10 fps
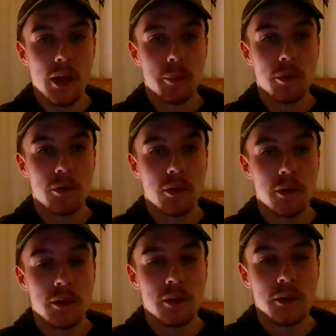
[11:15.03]
but
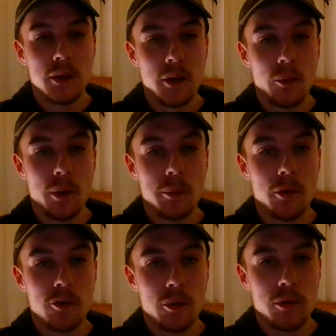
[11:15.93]
when
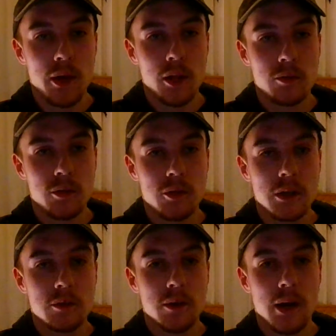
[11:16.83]
Muguruza held for
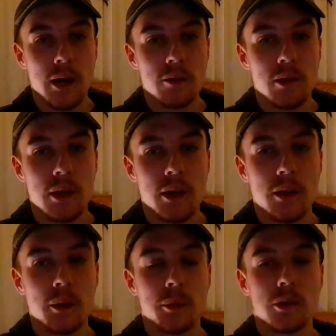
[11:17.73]
6-5,
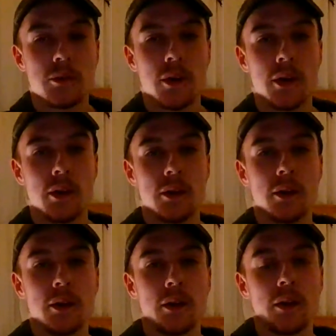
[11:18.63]
it was a very
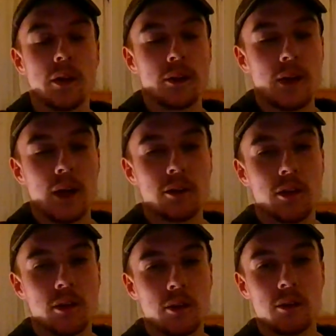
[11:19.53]

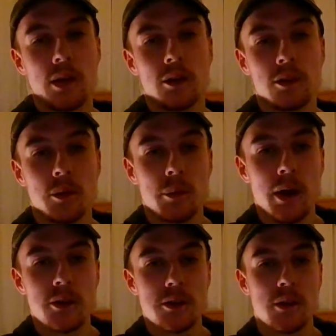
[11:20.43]
tasking
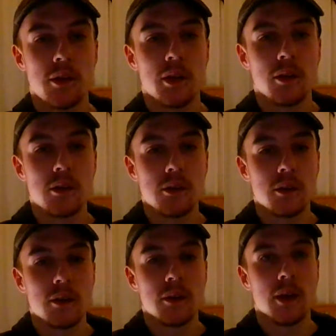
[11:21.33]
match, and I think
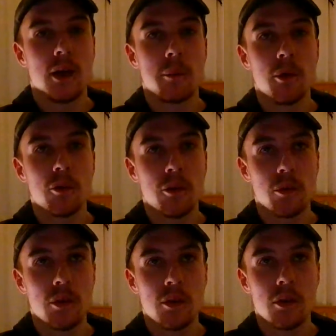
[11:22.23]

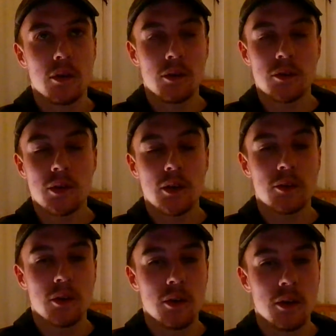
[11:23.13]
Muguruza seized
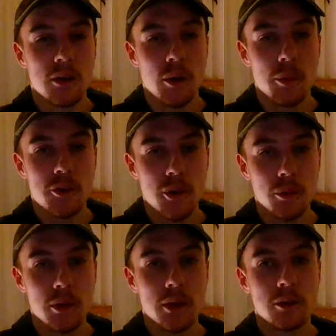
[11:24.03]
the
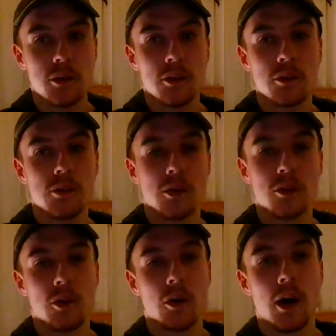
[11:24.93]
opportunity. She
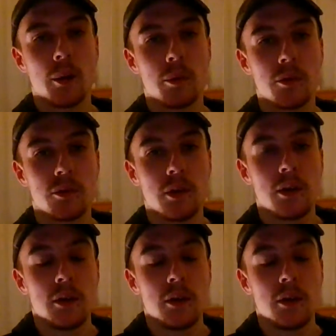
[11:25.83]
saw Halep was